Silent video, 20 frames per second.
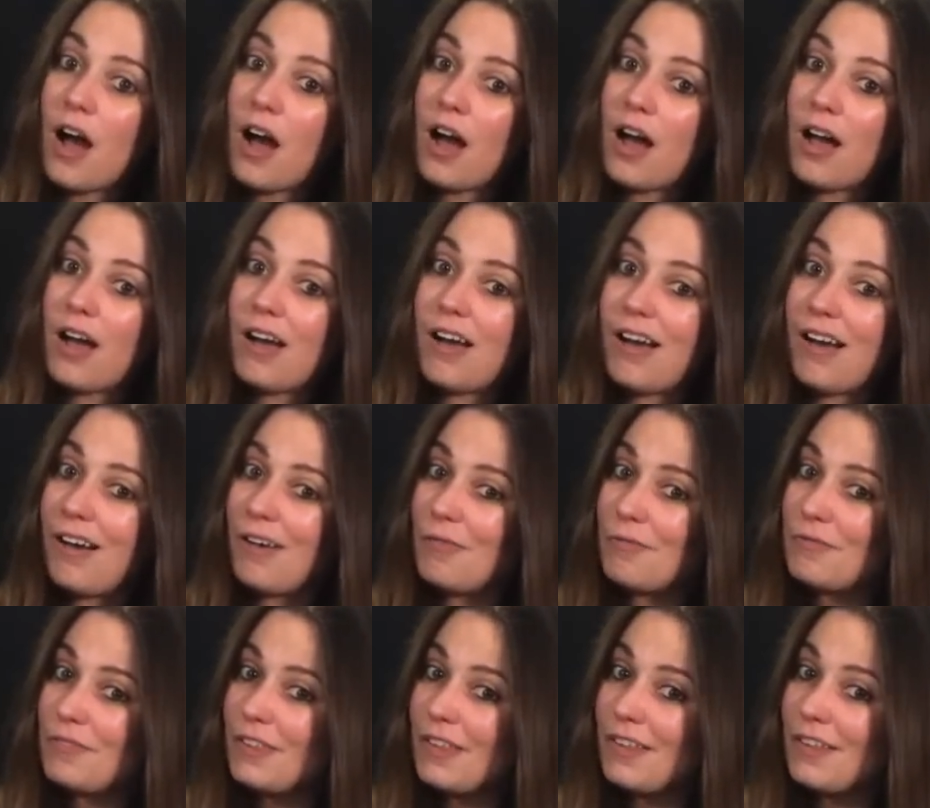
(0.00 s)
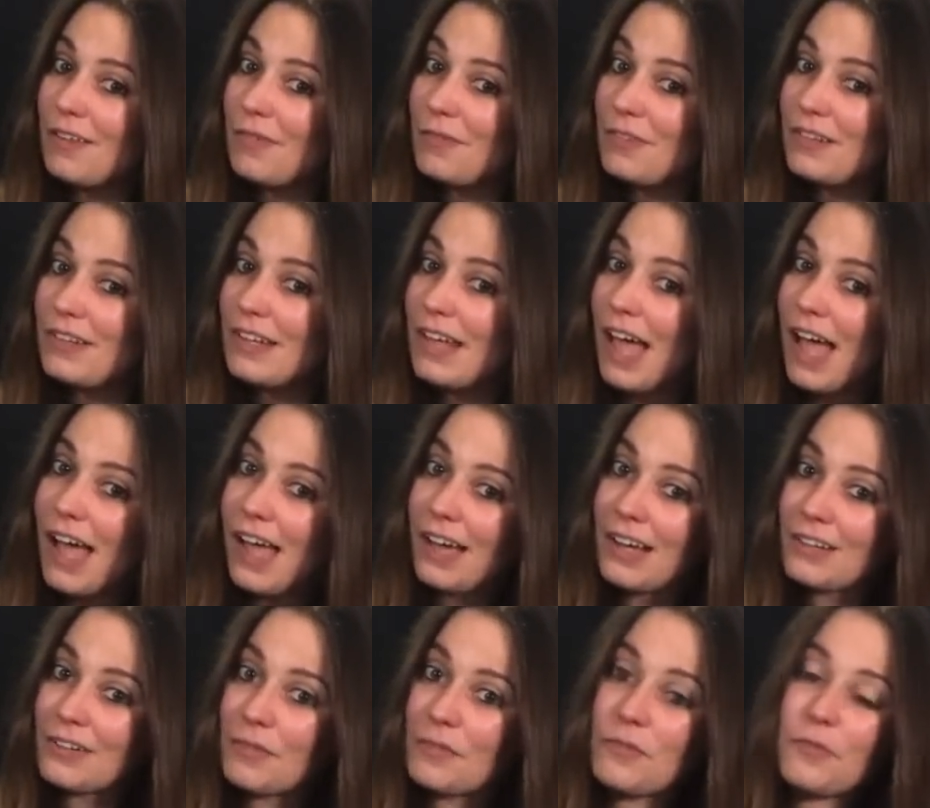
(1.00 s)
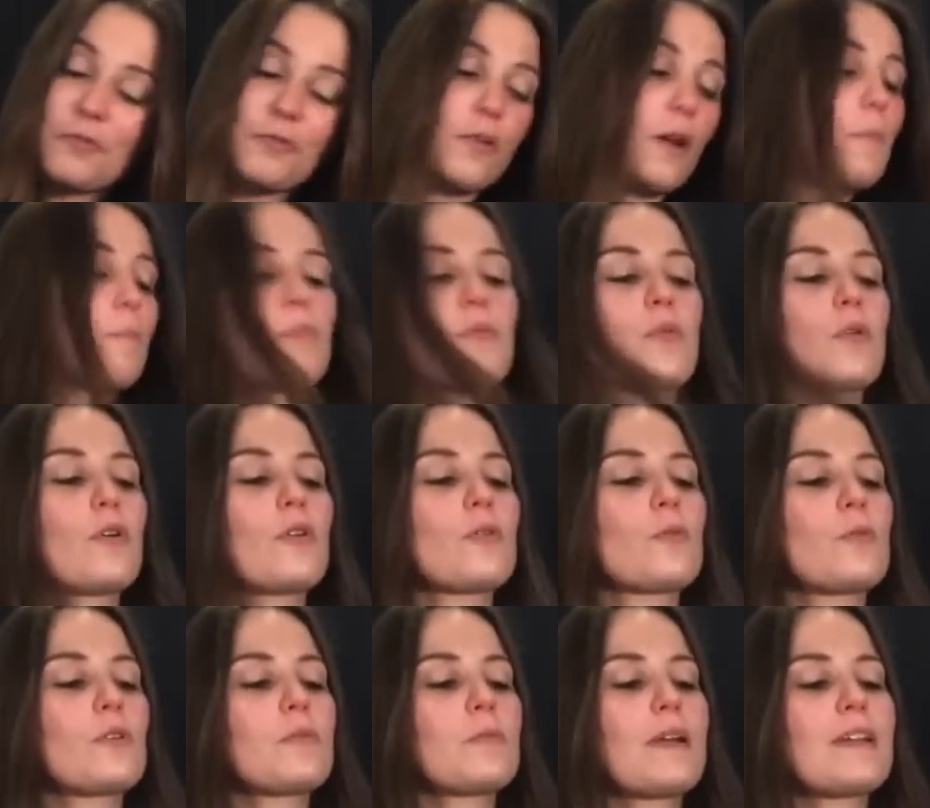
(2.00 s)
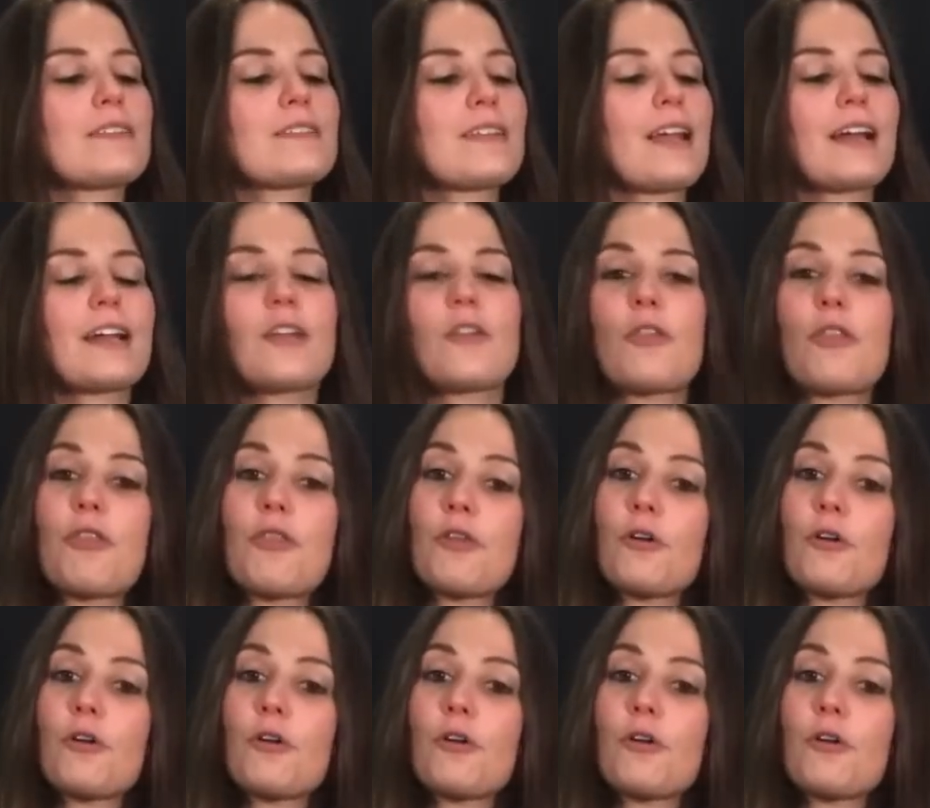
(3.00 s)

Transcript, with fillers: uh, of, the, of the neck, of the fretboard with my second,